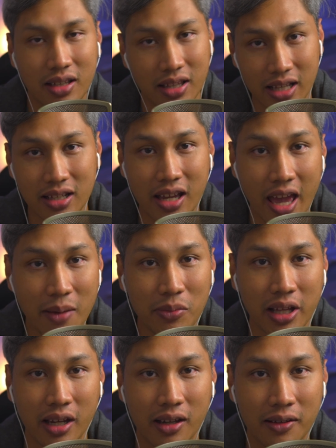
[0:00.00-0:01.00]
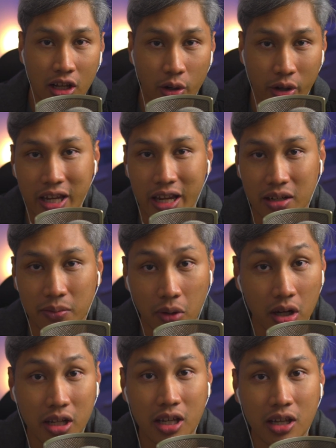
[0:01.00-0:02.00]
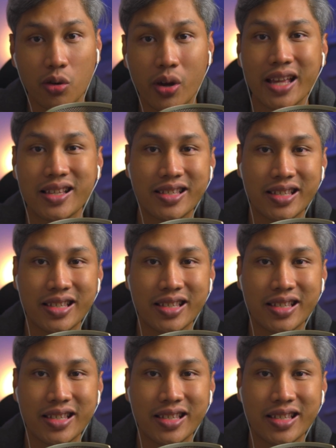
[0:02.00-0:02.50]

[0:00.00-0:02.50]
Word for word: than the Camlink. Looking at the body, you can